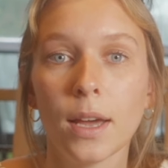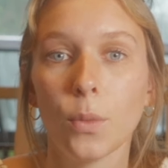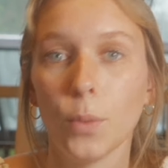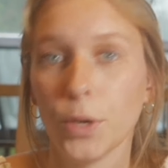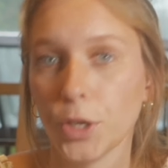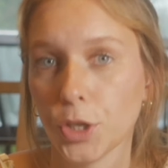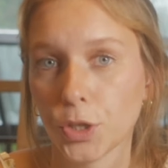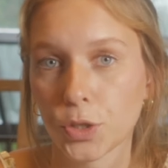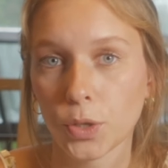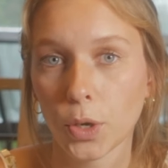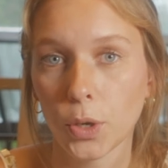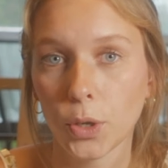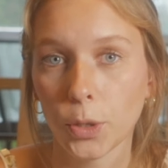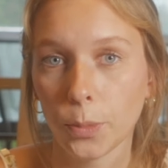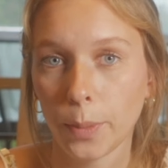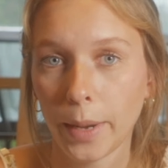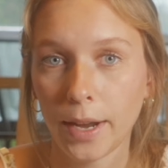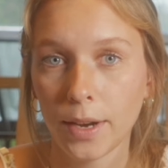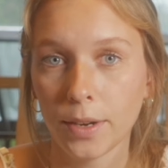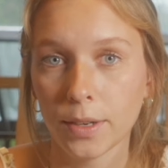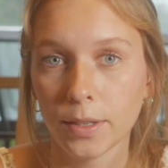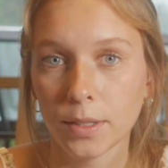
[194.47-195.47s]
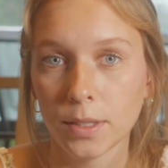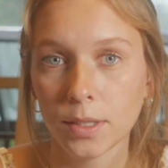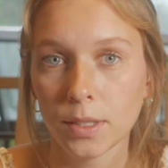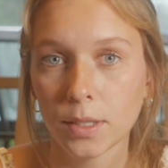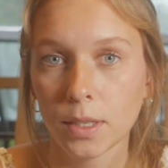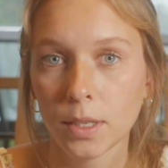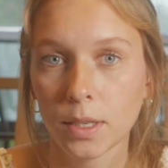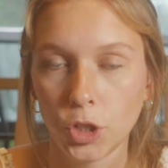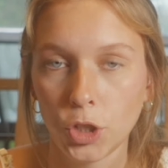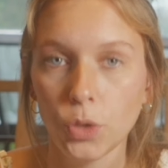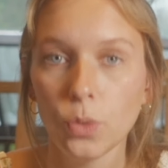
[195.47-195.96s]
when you're solo
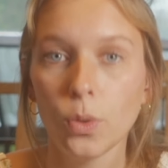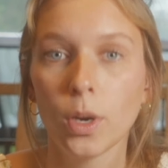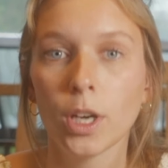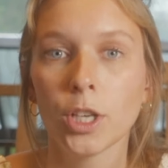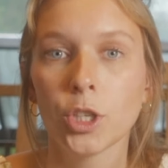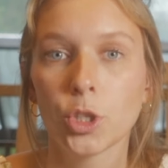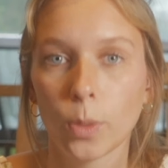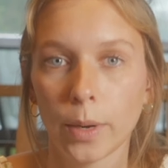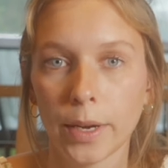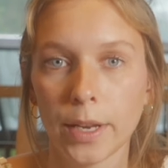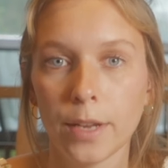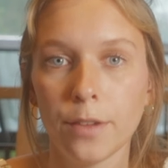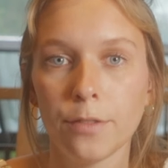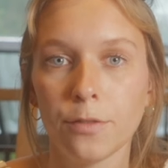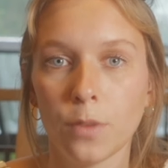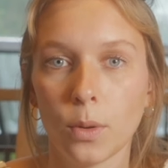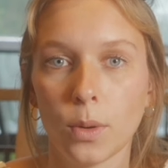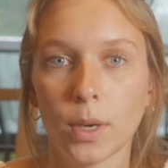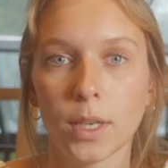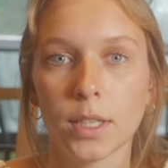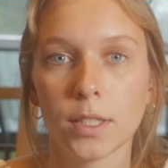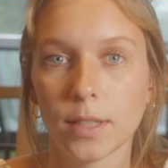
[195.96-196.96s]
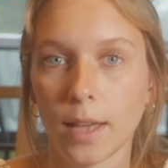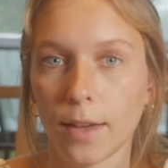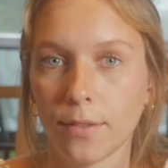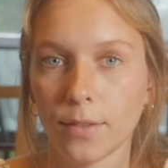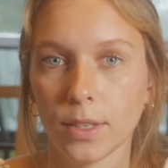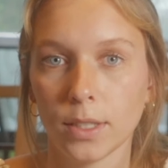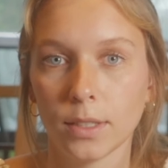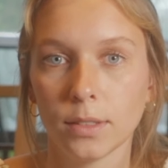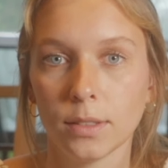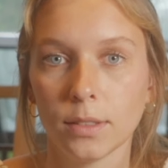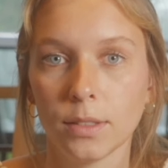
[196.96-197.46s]
parent you are 24
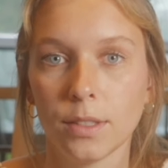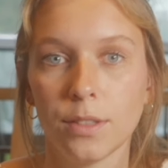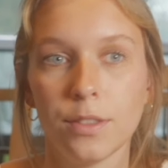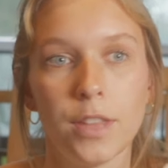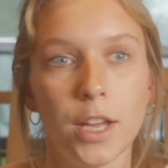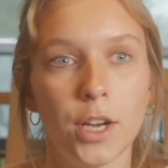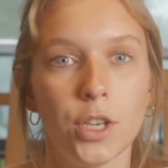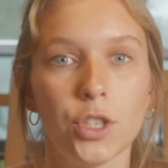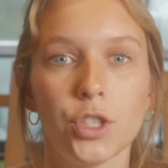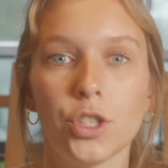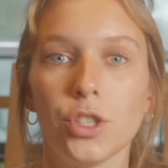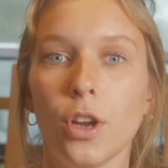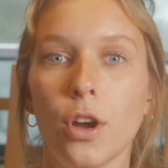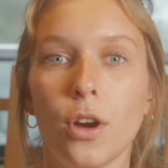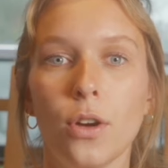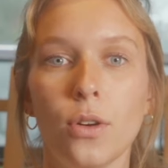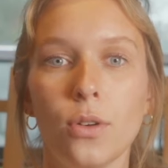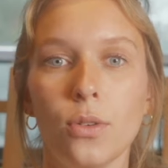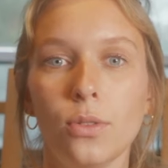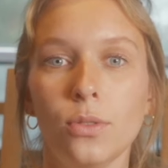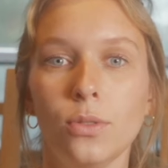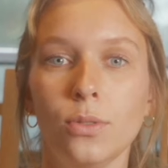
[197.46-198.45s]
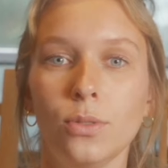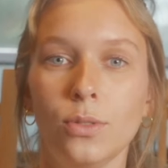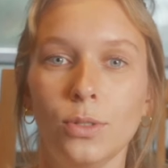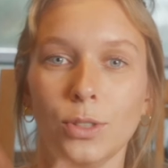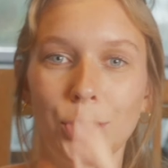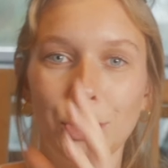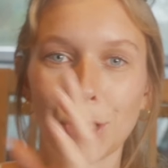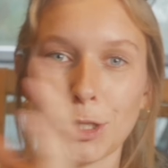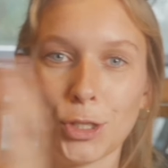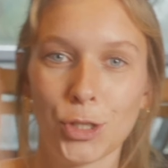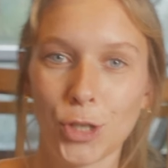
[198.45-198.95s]
7 there's no
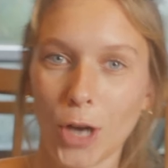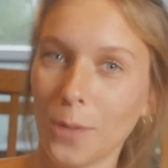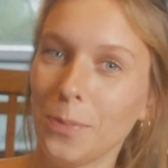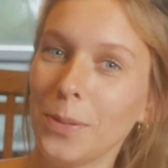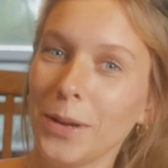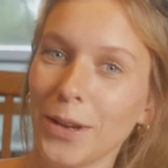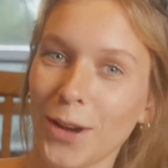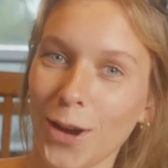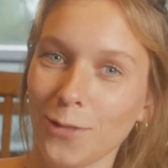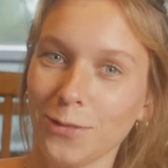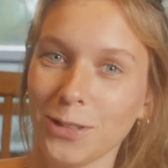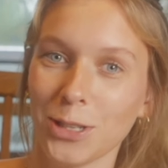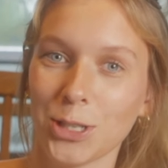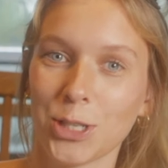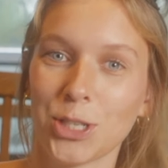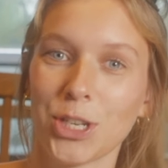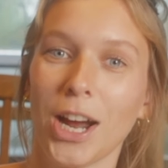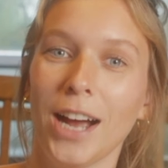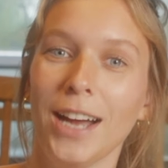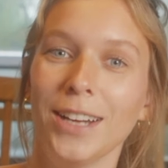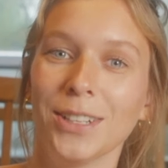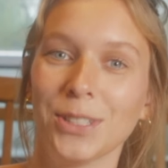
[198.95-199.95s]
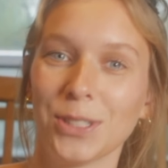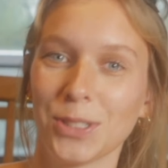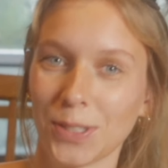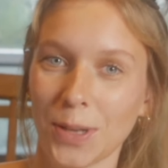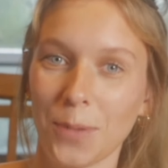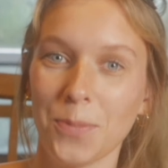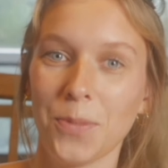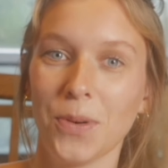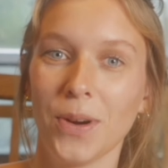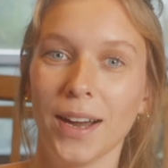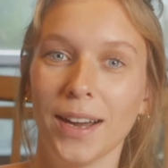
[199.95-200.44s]
dropping off your child
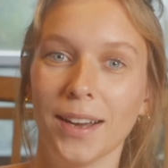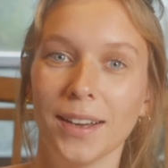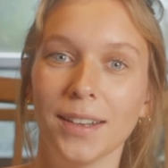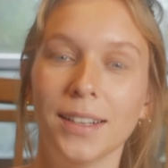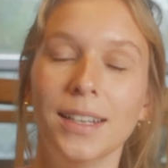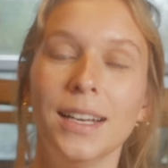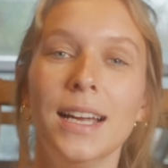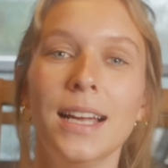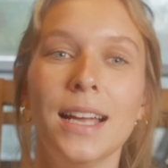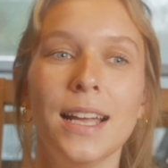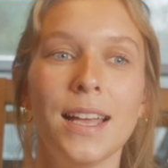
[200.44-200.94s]
somewhere.